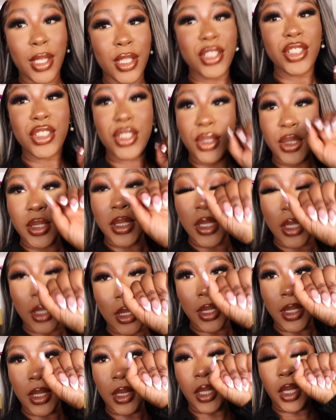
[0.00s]
she did
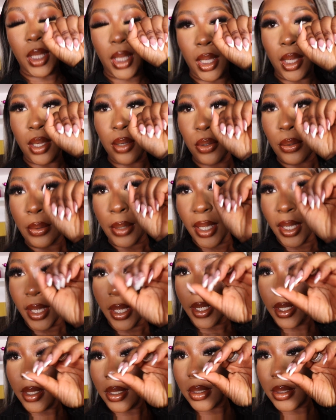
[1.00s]
her thing,
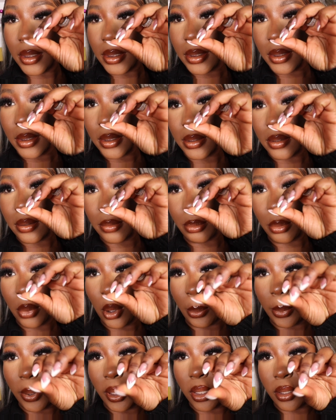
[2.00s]
okay? It's
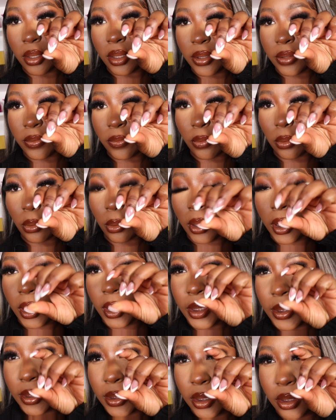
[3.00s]
popping, it's
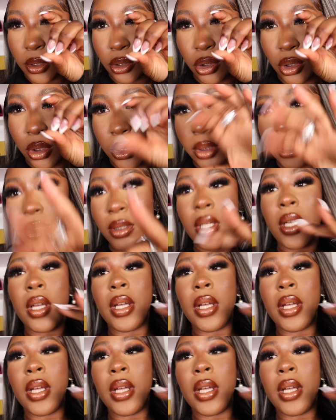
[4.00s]
flawless, it's just